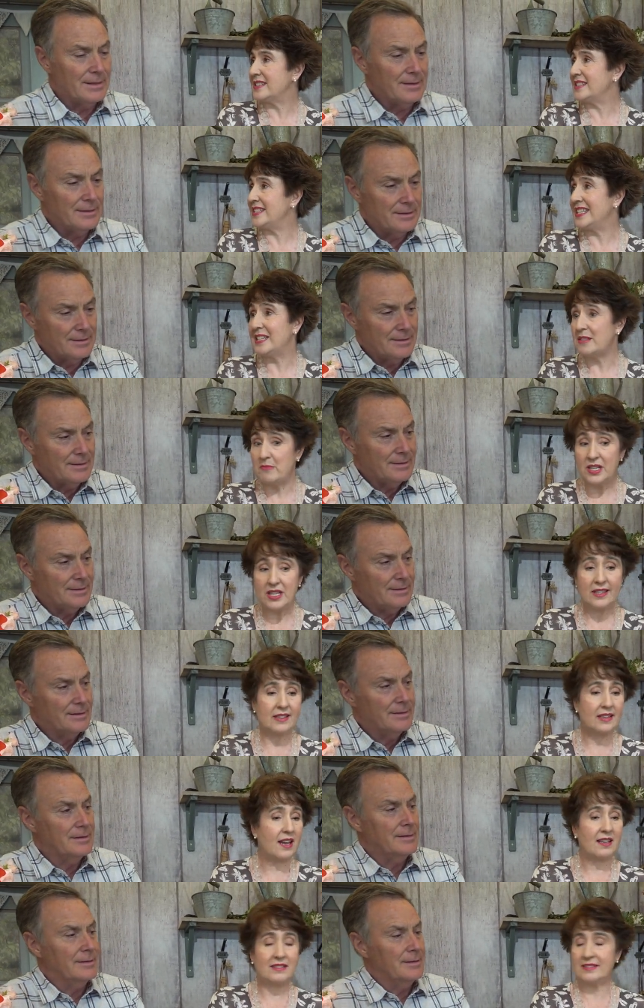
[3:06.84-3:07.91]

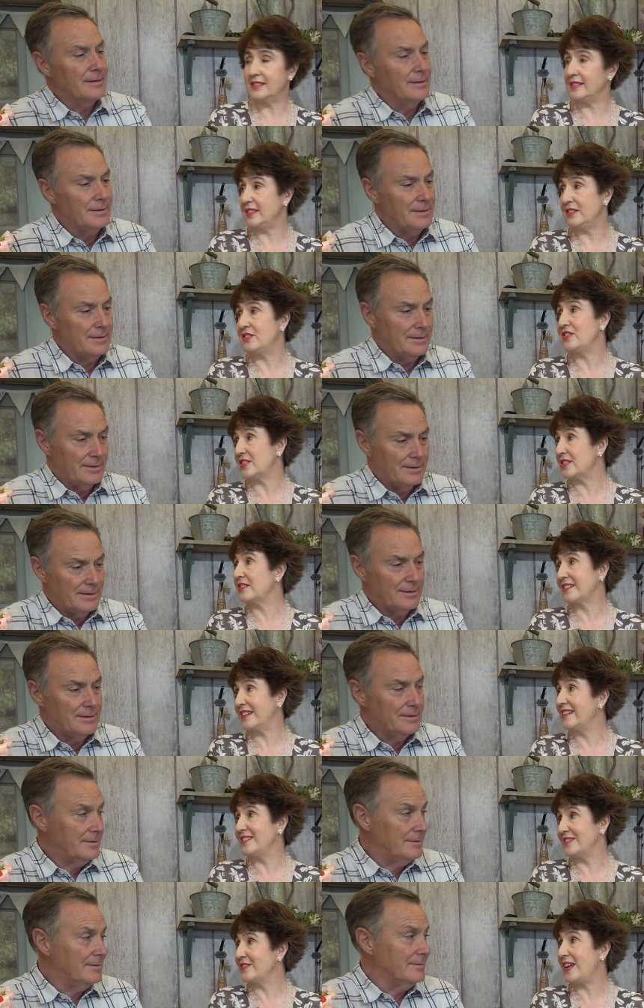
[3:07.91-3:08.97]
Speaker 1: cinnamon you just
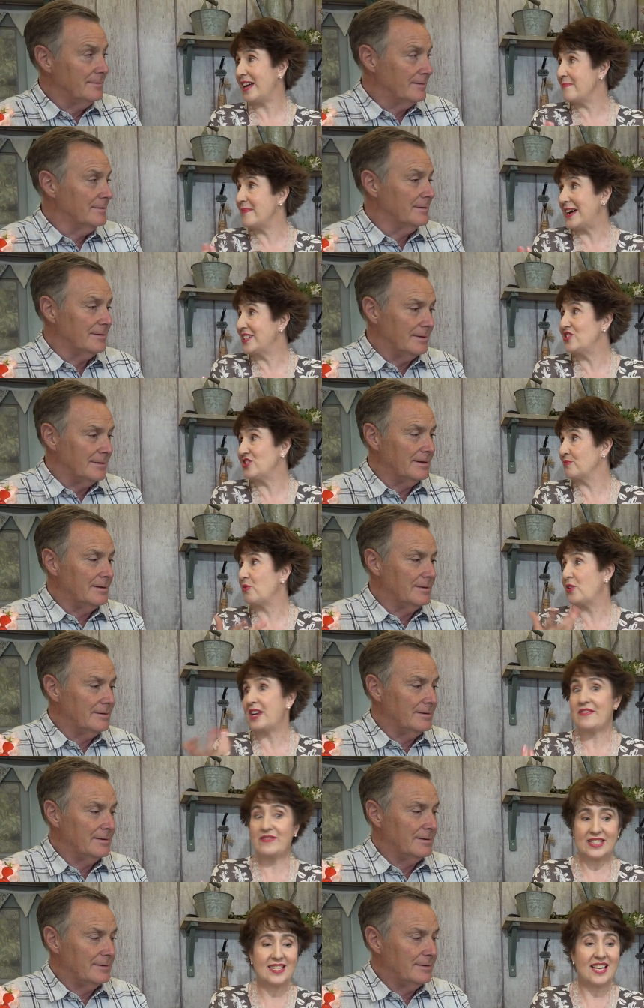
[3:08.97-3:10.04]
can imagine
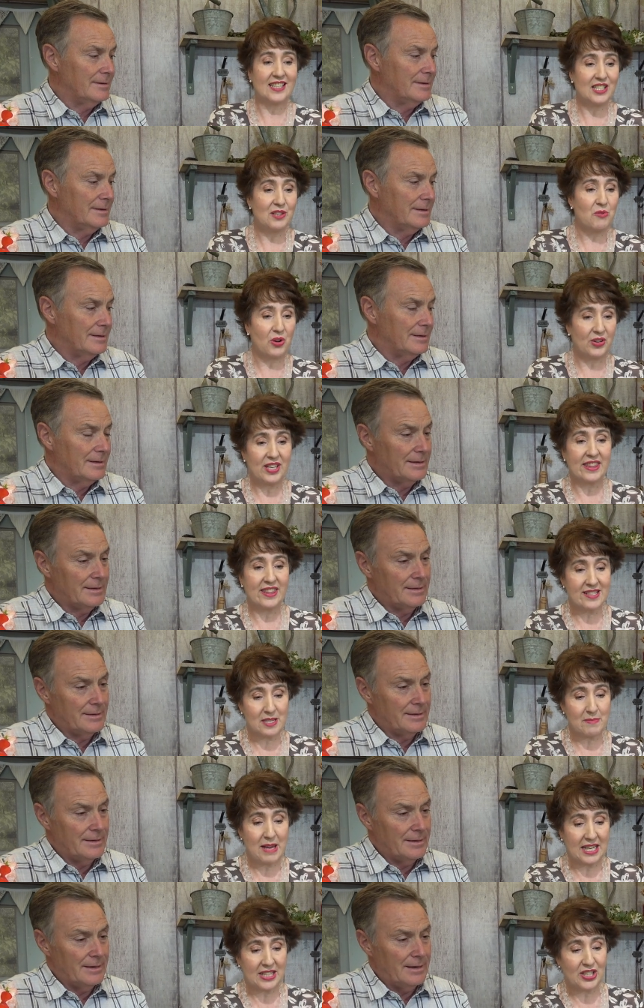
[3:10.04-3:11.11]
whatever scent you want, and there's
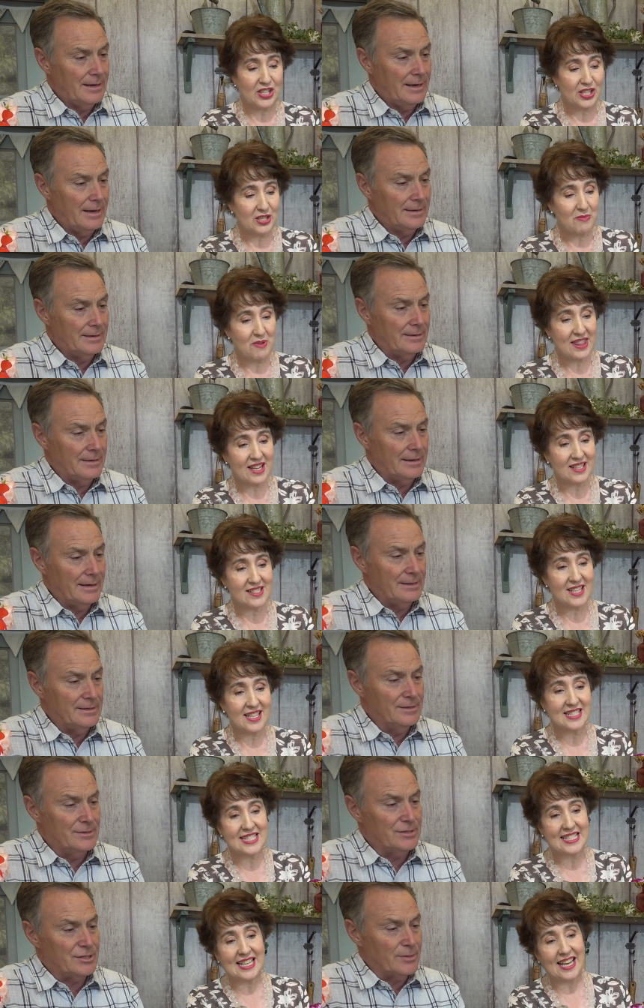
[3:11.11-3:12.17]
a pelargonium and, with that
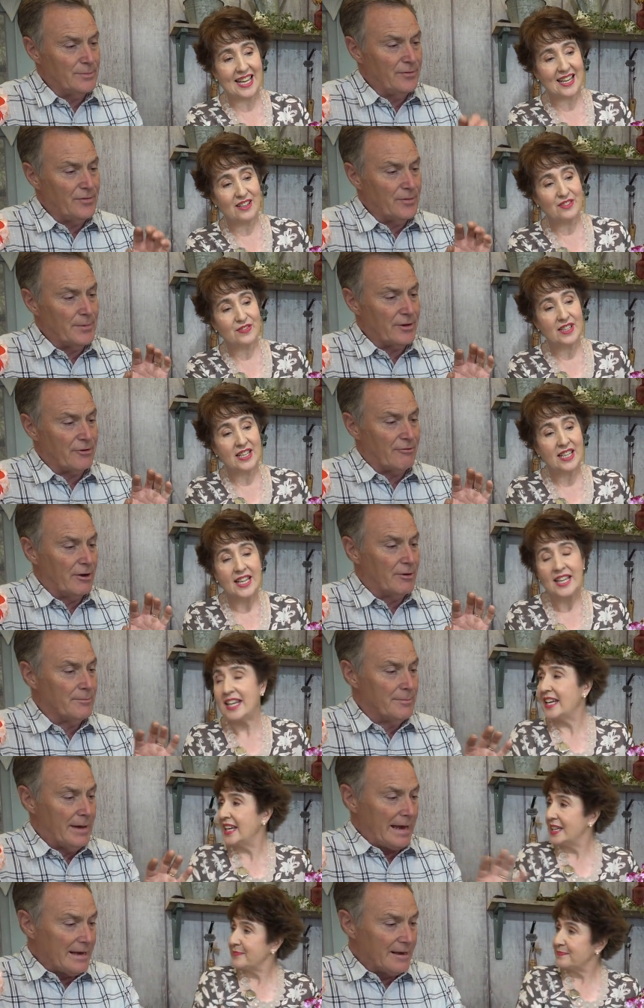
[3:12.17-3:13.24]
scented some of them
Speaker 2: are
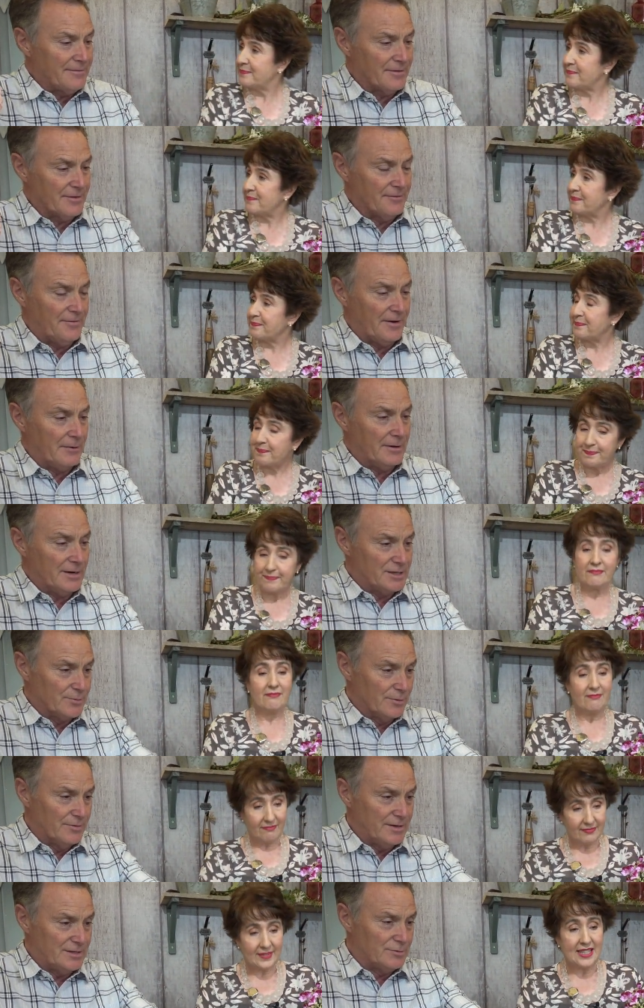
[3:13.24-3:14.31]
grown mainly for the foliage,
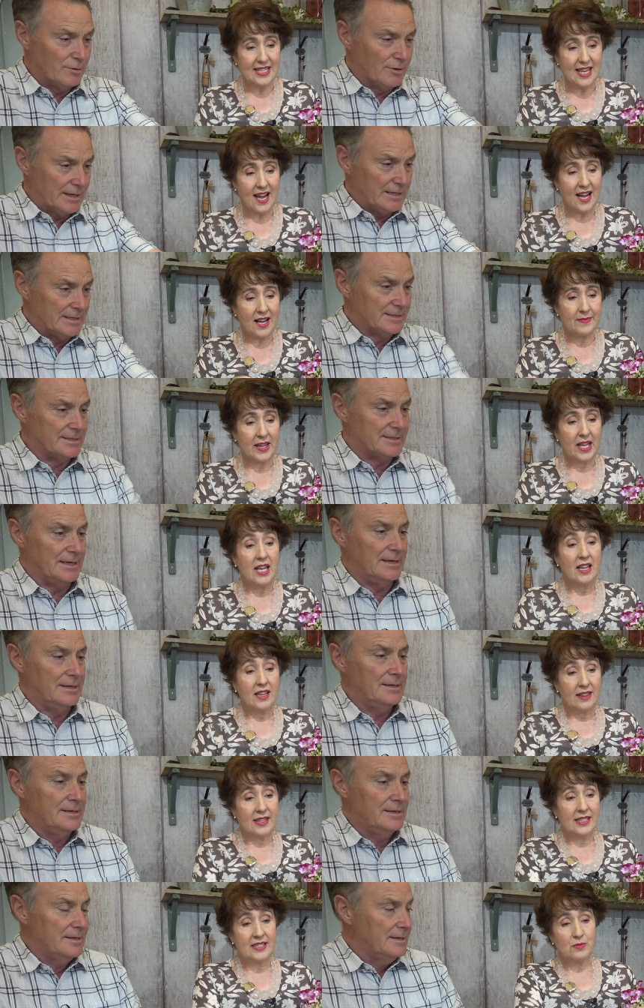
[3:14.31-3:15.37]
but this one yeah. is. Uh...
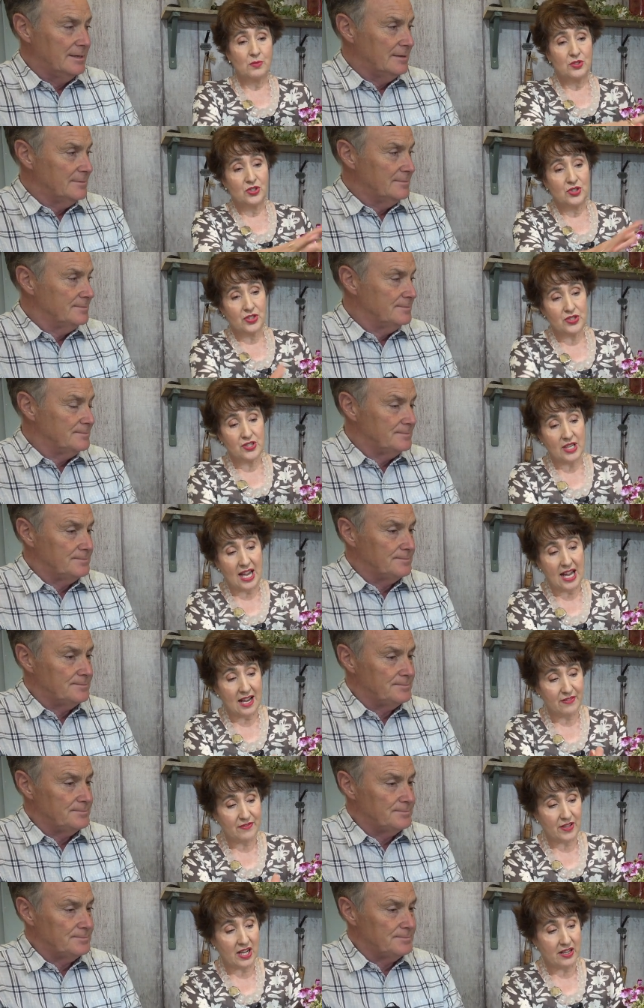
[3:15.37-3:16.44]
Speaker 1: This one does
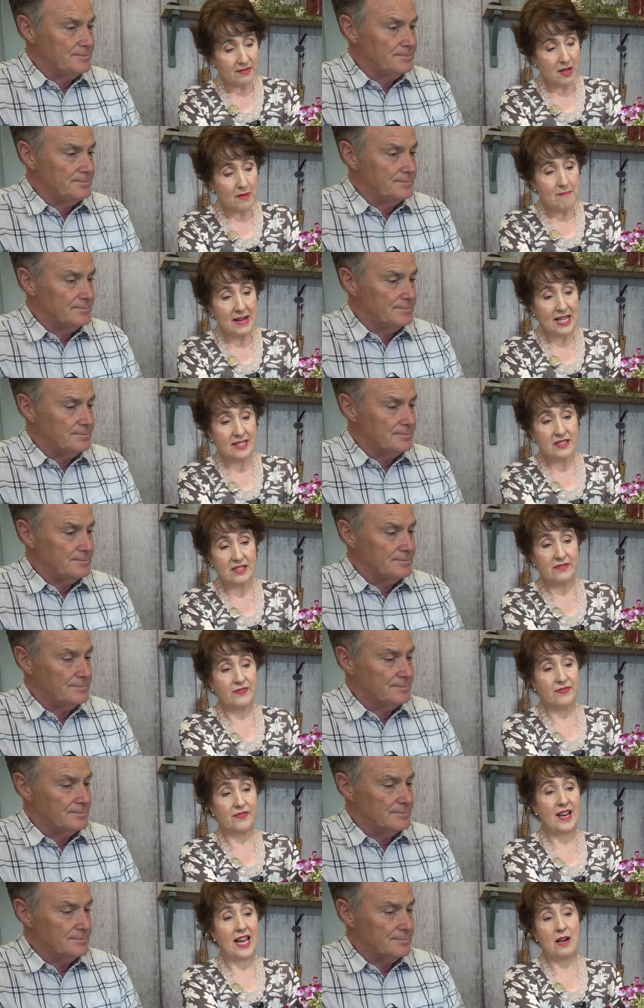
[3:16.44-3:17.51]
have a, a massive
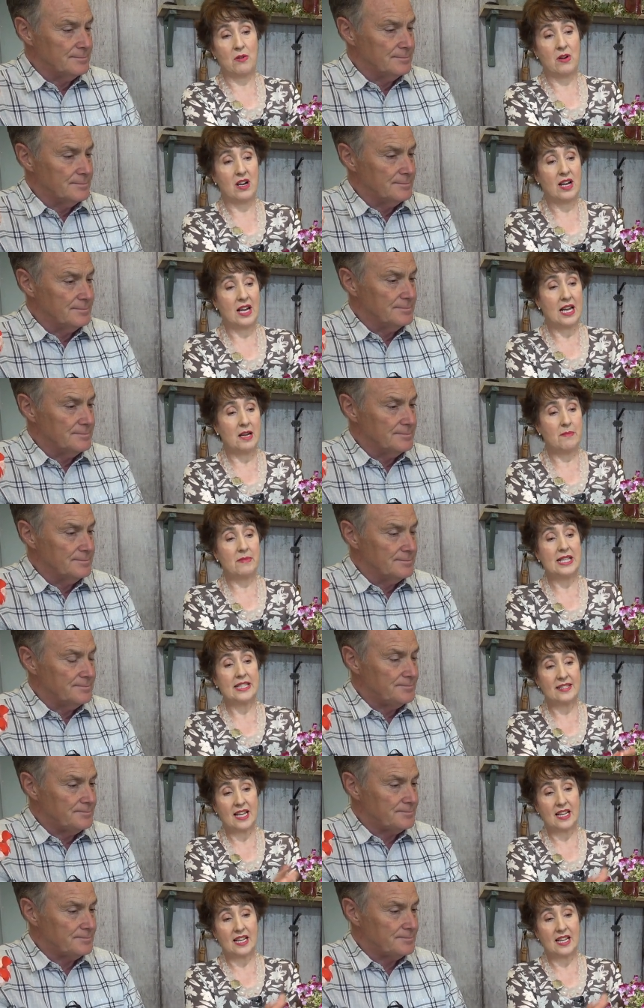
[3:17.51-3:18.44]
flower. Um, it's